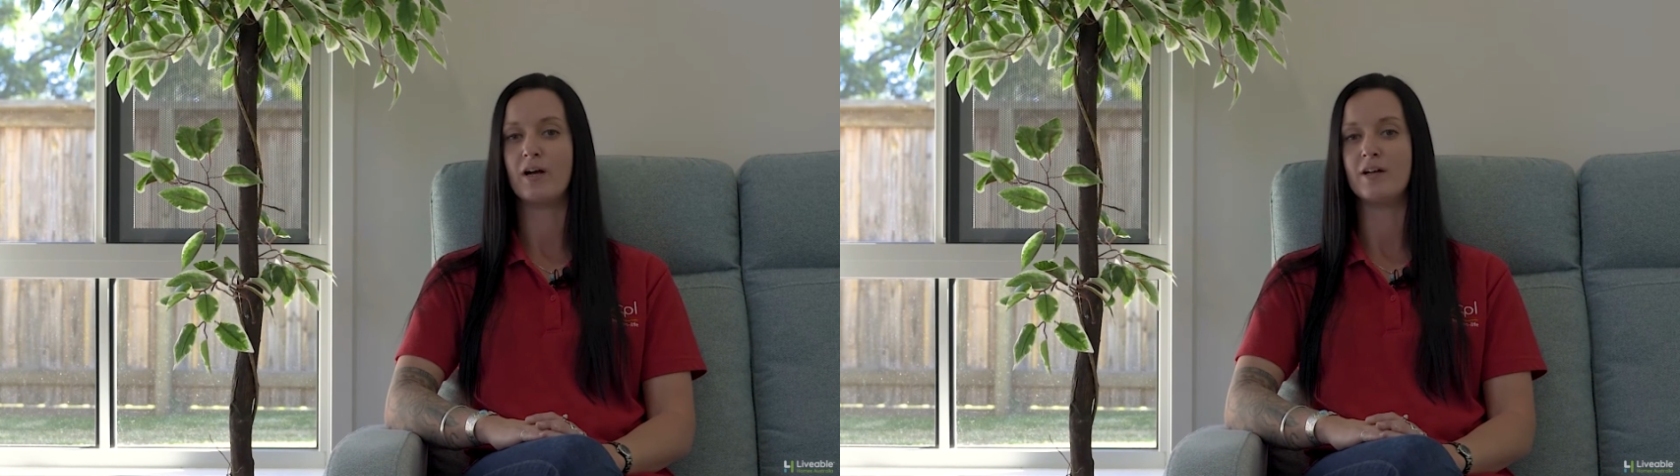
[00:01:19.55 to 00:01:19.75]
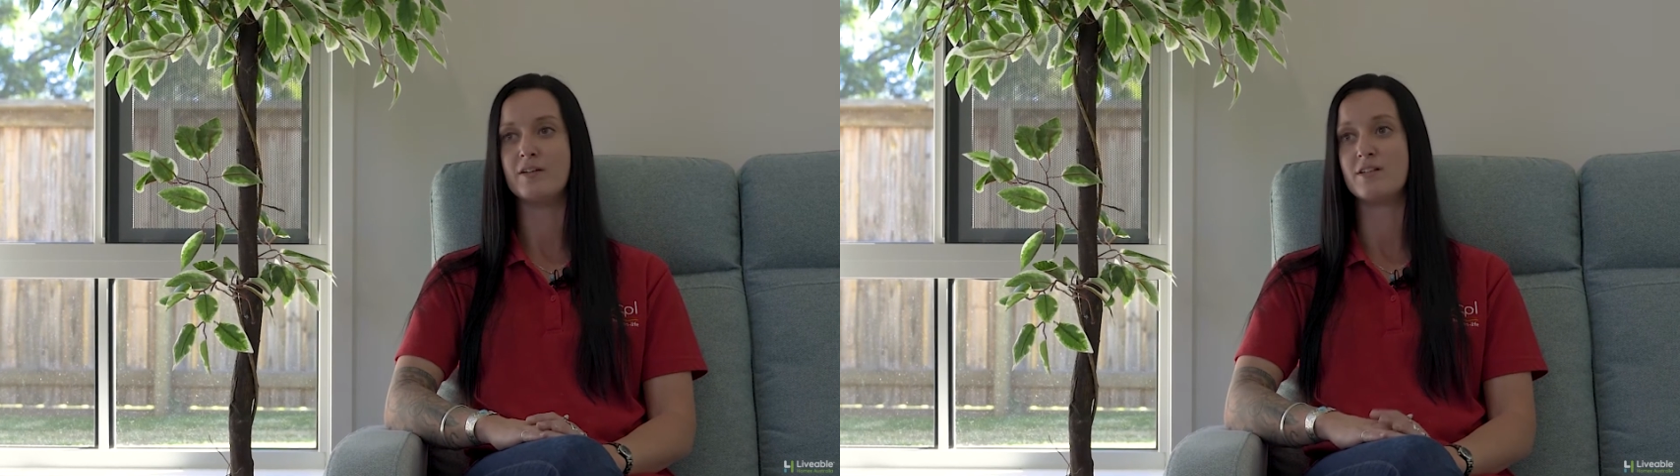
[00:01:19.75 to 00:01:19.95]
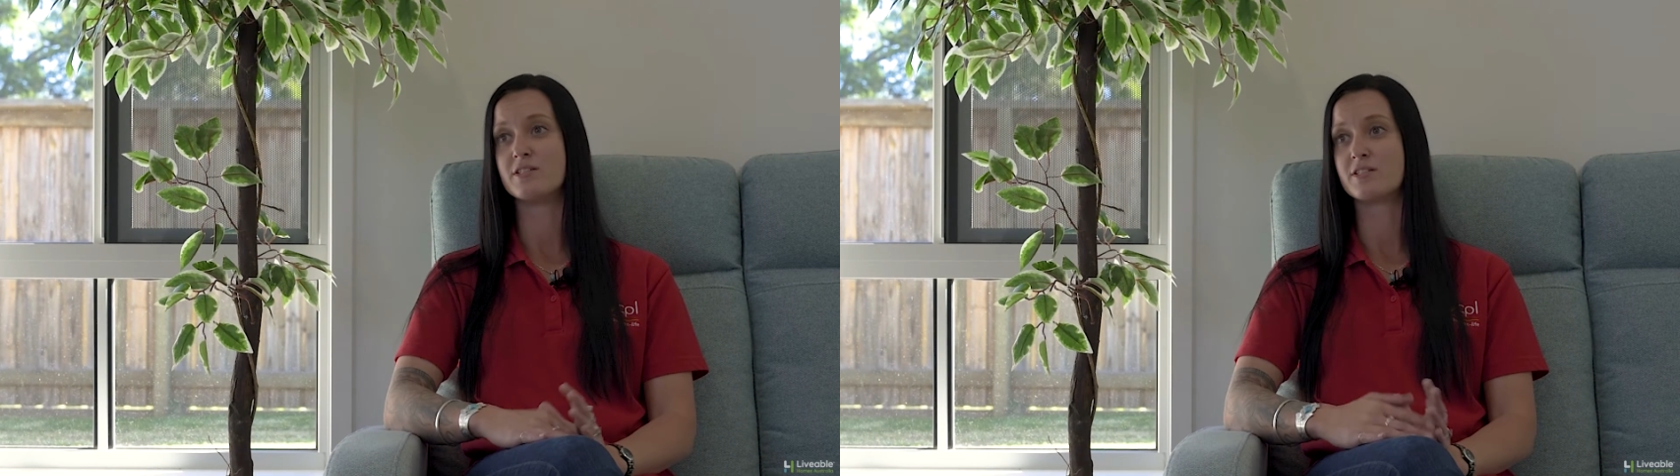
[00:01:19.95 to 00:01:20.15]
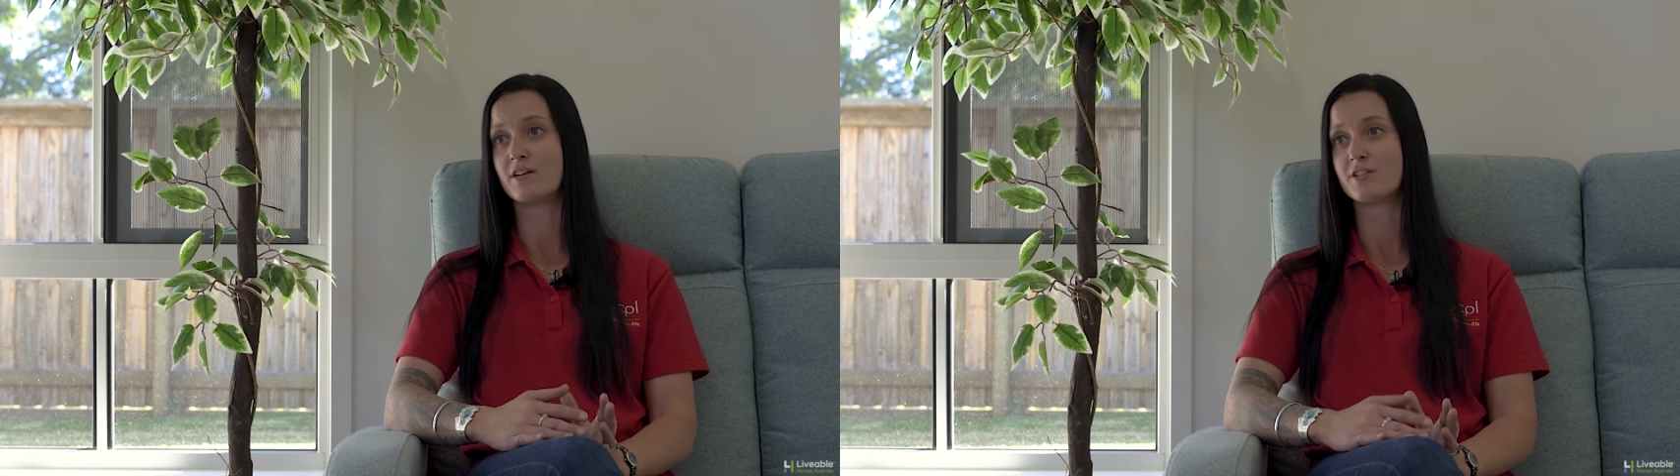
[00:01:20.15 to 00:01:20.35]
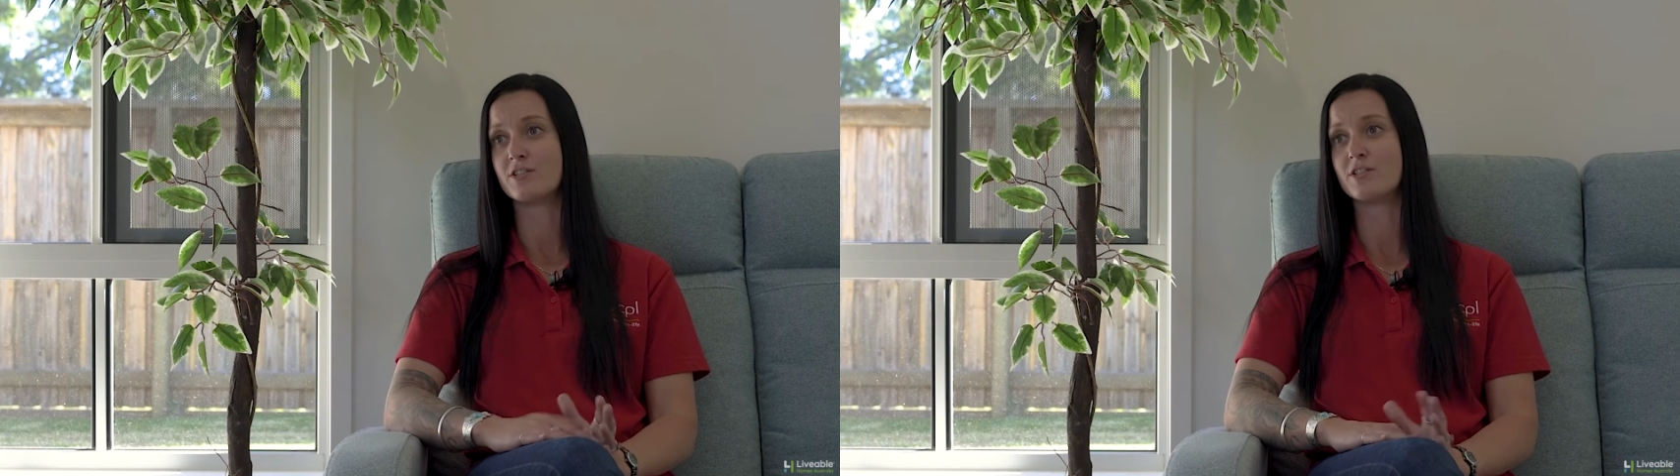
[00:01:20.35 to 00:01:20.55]
and
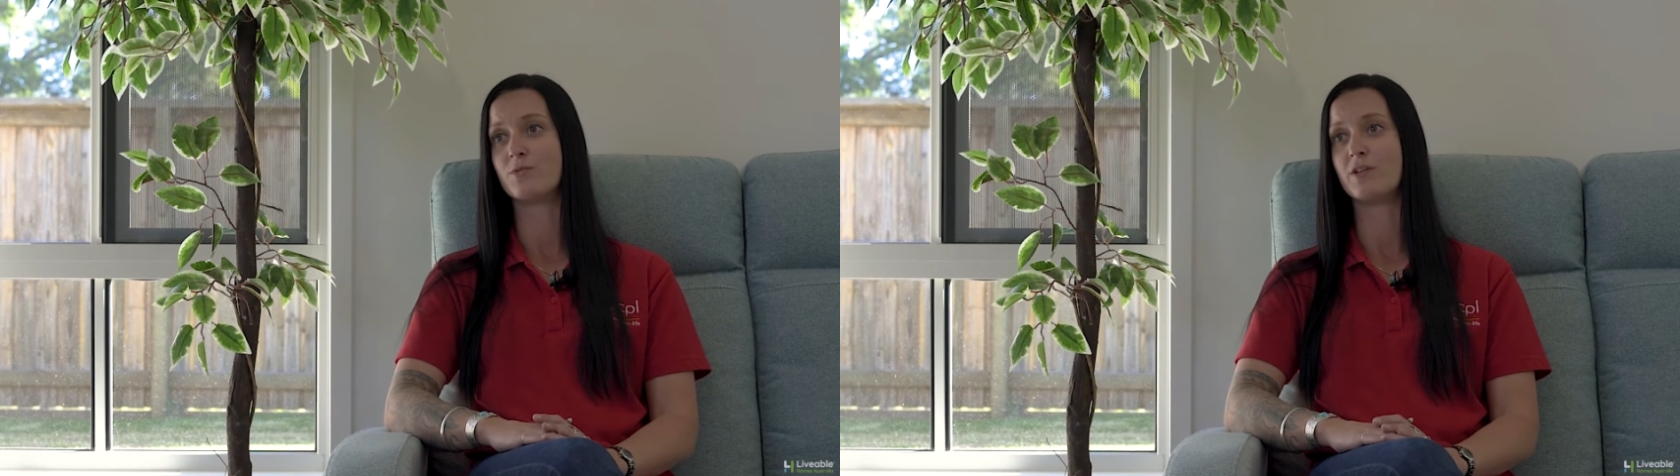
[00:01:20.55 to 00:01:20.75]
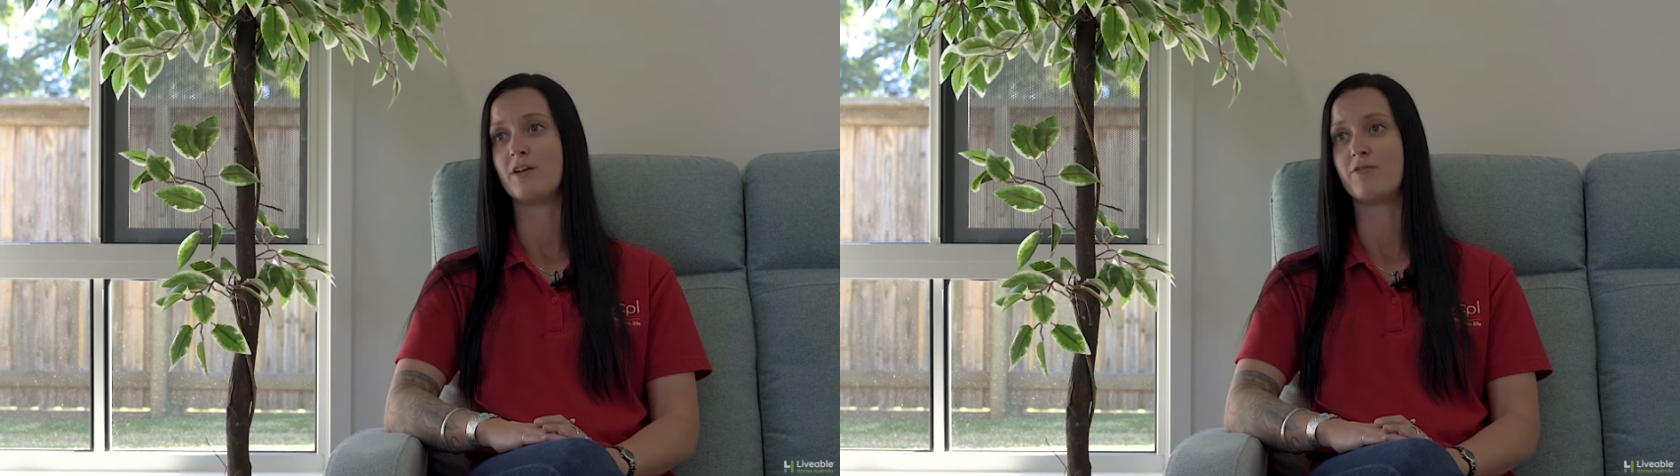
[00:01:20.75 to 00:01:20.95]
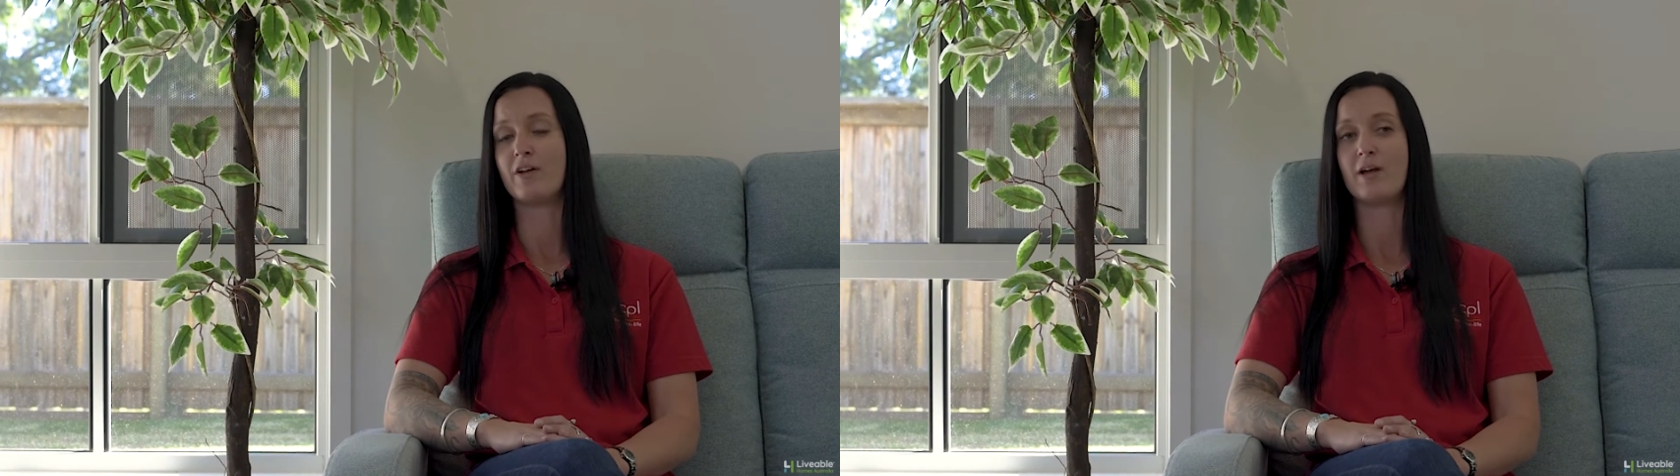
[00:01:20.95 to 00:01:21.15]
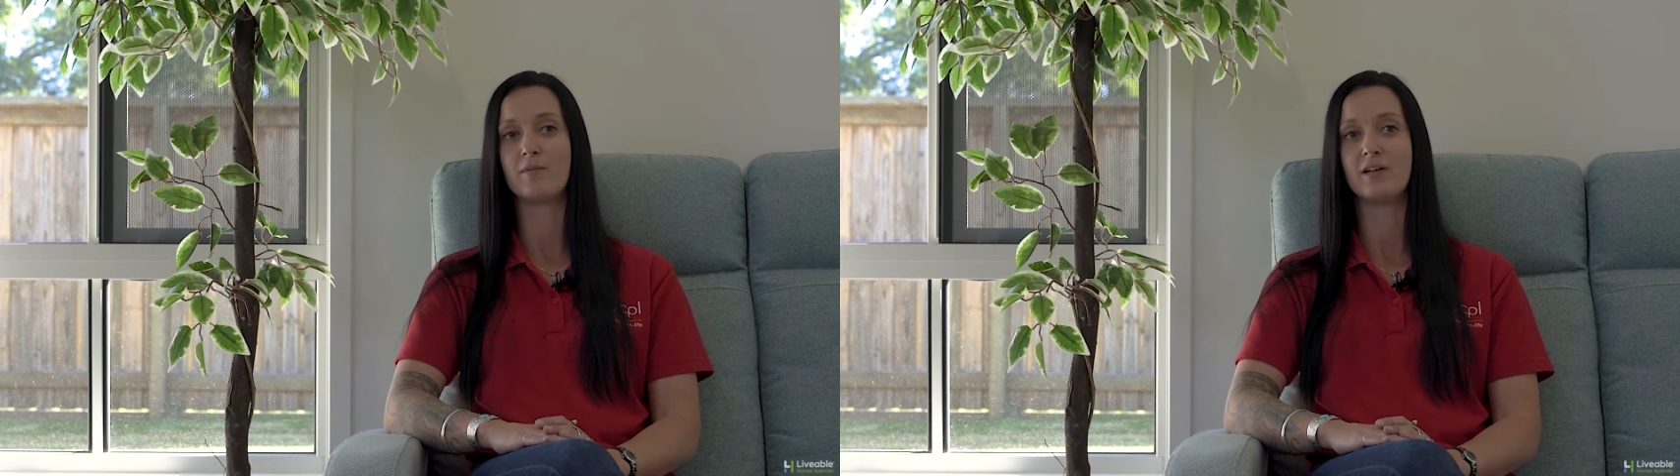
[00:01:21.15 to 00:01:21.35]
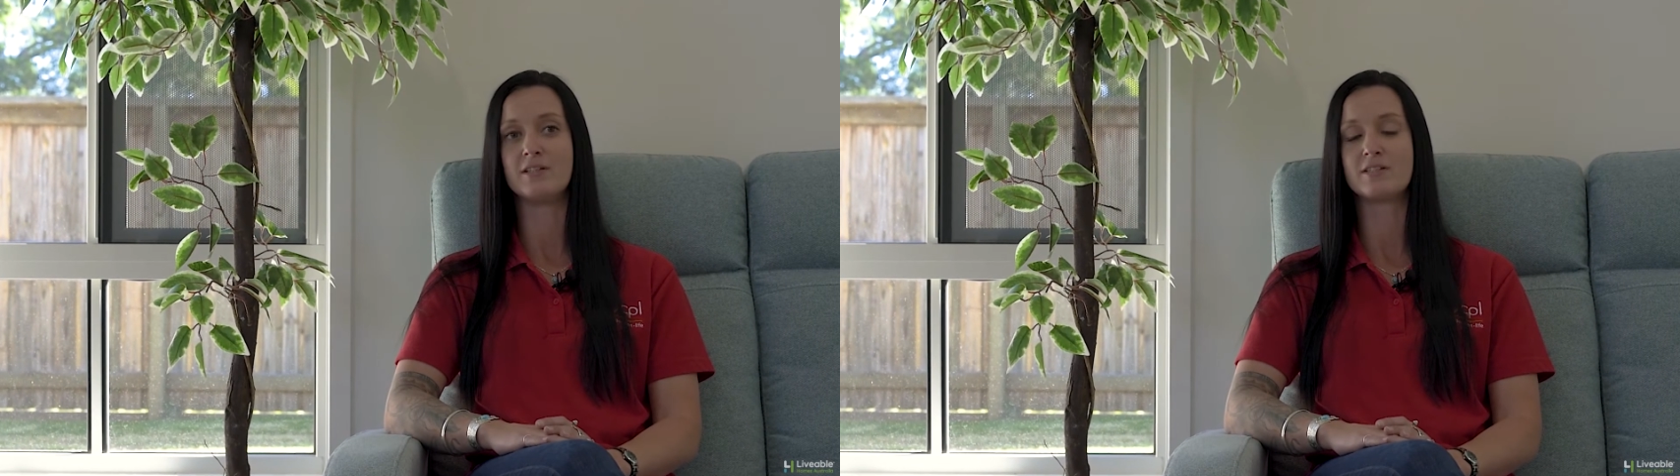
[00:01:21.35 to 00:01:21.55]
discussions with their
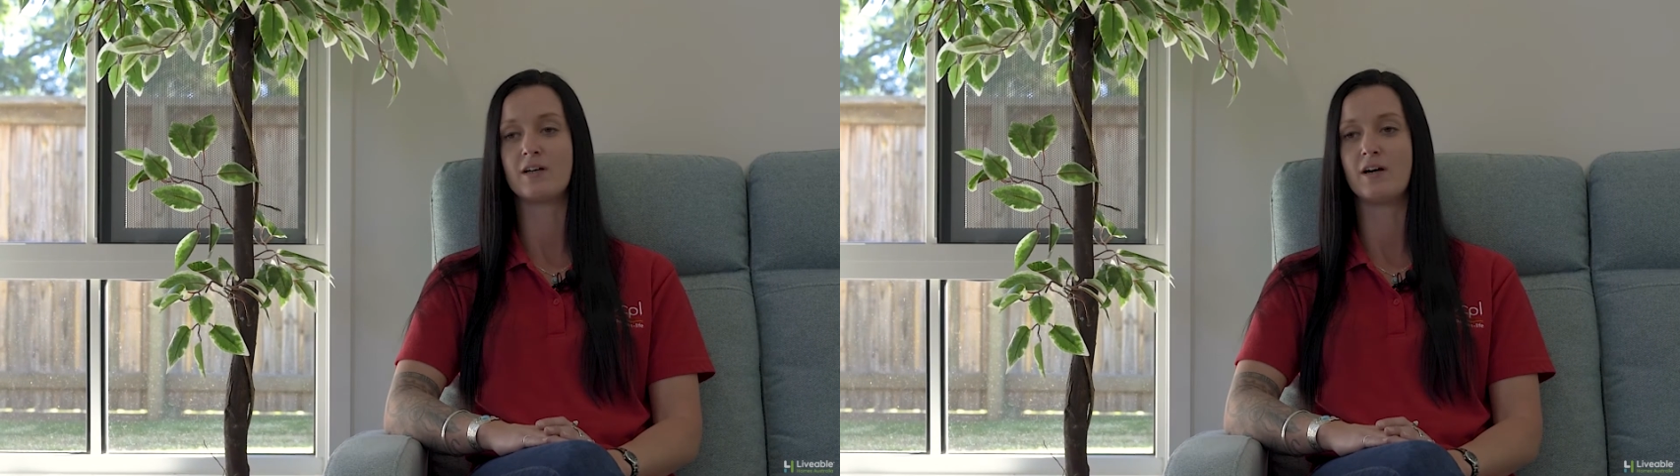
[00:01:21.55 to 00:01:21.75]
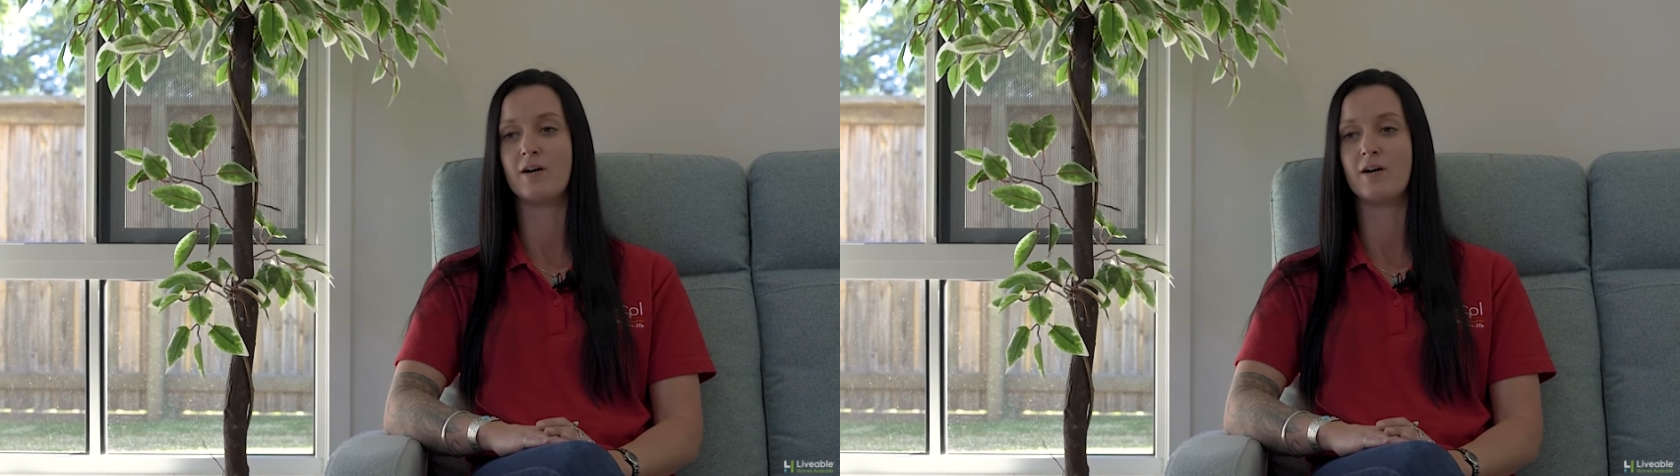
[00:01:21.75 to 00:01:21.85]
families